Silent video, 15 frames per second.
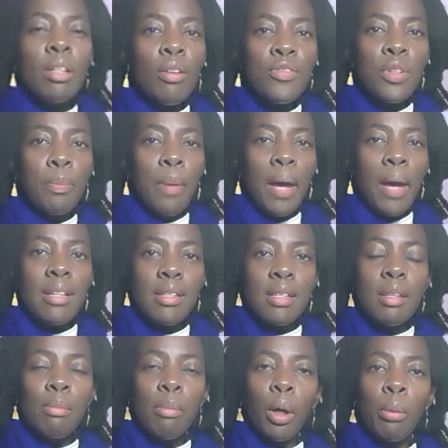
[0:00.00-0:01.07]
a lot of
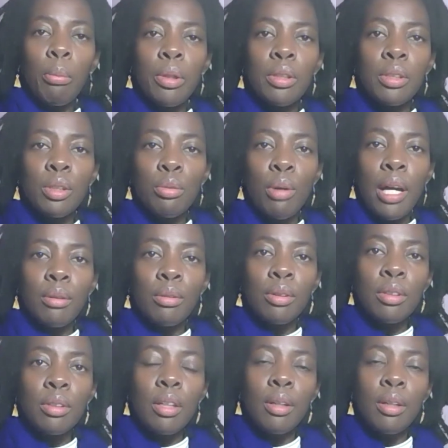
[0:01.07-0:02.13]
debate at the moment
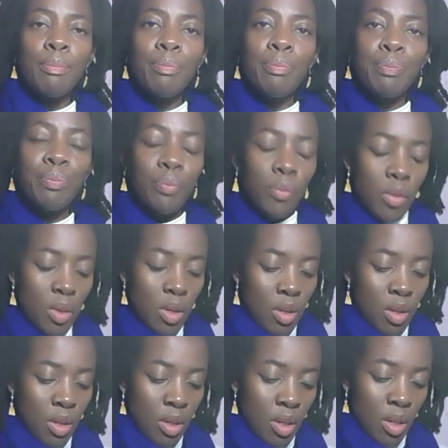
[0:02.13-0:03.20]
around
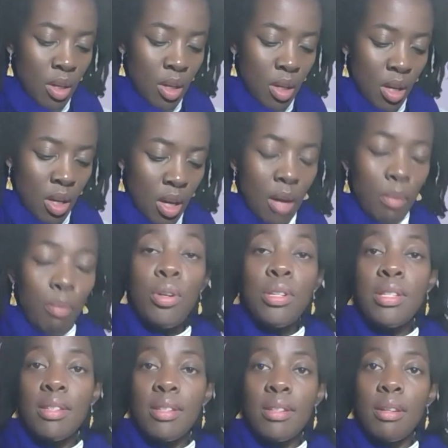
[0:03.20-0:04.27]
a
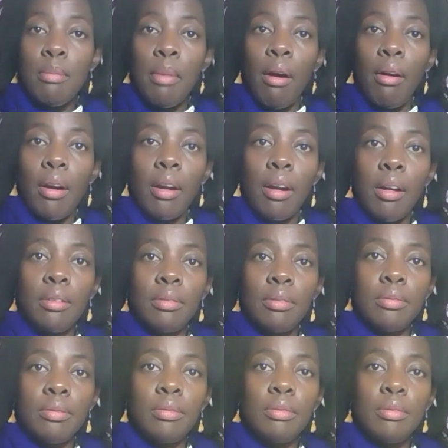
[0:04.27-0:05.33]
prison America